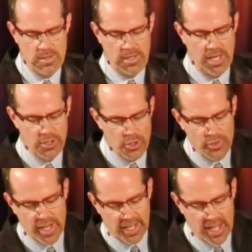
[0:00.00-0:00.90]
He knew
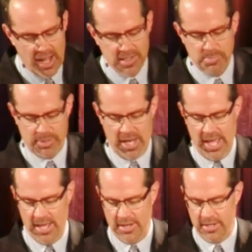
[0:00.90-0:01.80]
that God's
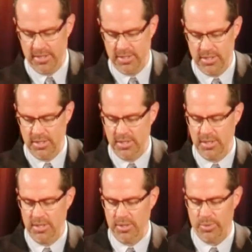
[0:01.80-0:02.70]
plan
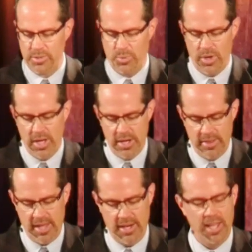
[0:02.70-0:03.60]
was one
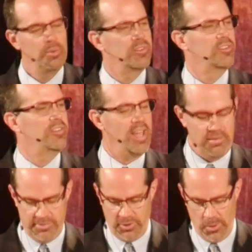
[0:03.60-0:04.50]
that he was a
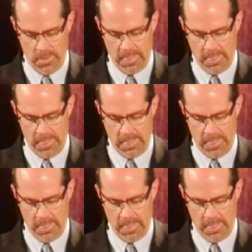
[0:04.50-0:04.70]
slave to